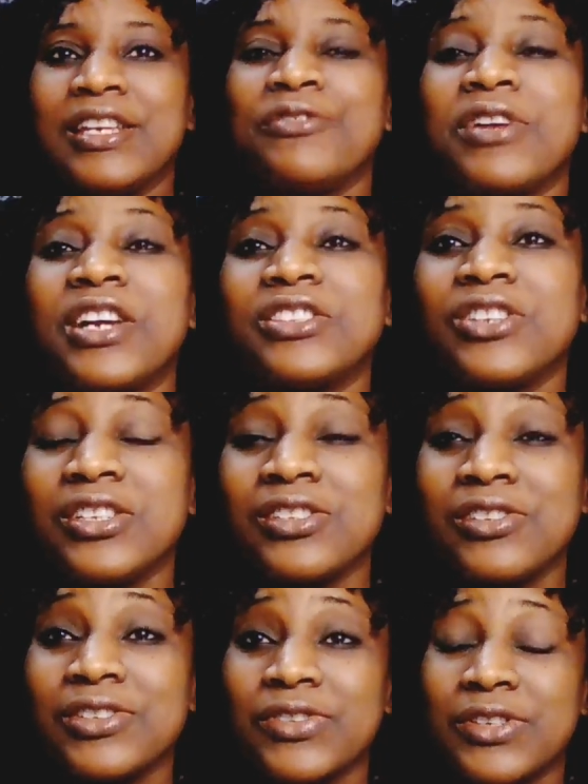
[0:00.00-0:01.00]
If you are
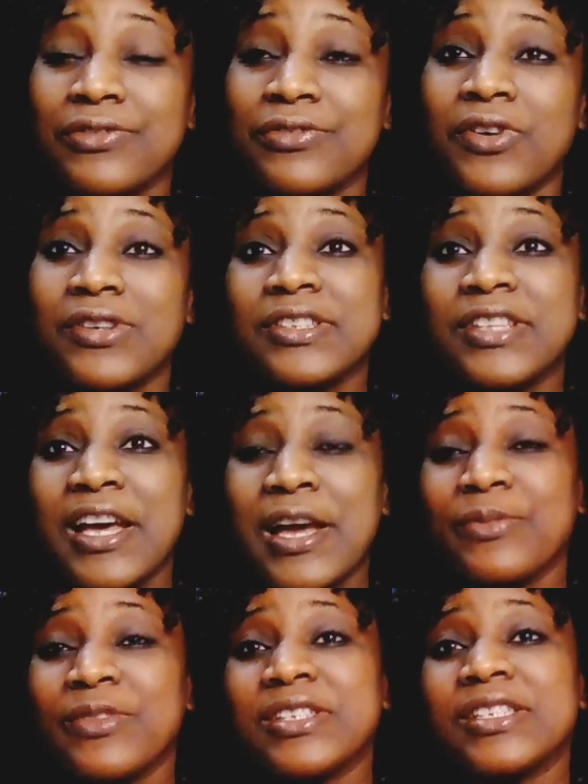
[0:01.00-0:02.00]
joining us for the first
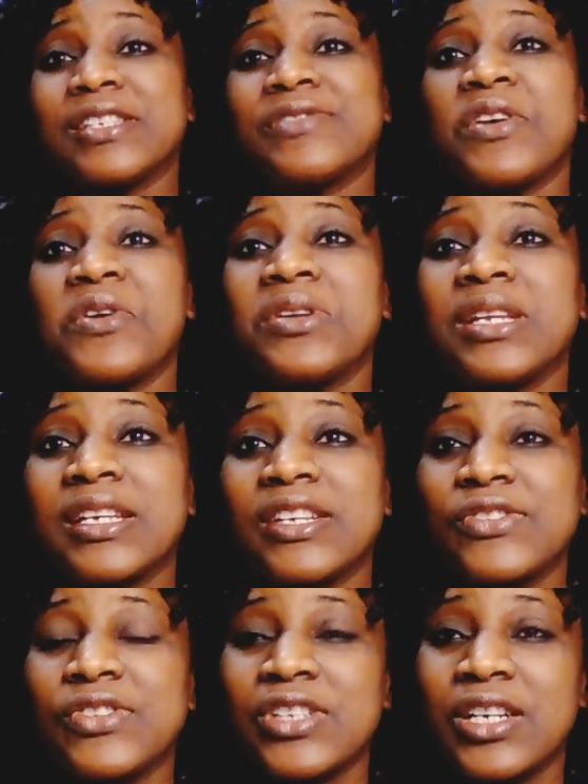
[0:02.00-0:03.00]
time, this is
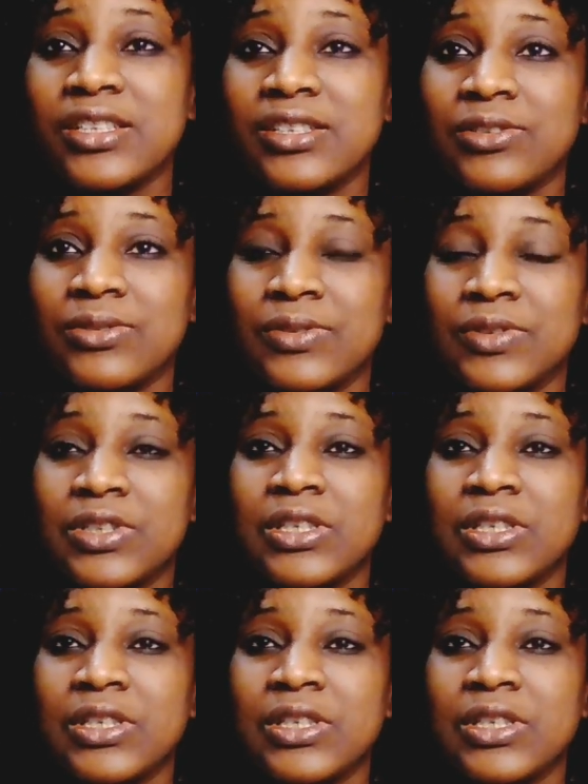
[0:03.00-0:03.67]
Veronica's channel.